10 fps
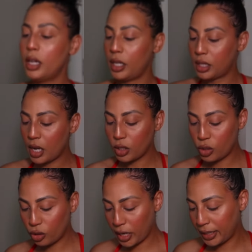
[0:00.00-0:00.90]
It's not
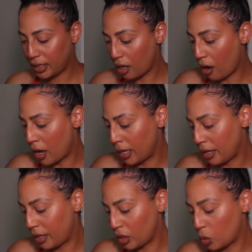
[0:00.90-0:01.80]
too crazy on
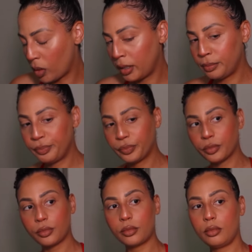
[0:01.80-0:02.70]
this one,
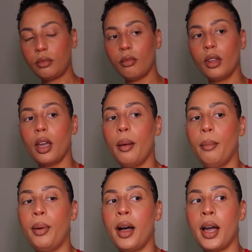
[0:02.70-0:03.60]

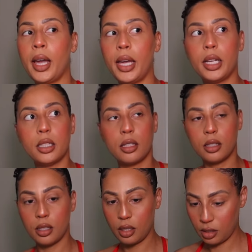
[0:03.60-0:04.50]

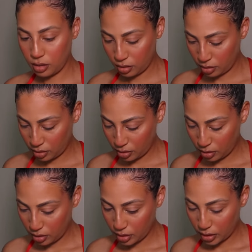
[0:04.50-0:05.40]
but
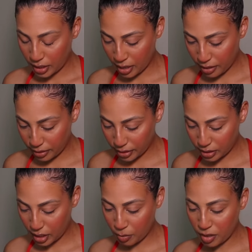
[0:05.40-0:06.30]
yeah,
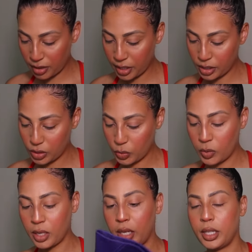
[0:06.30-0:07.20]
this amethyst one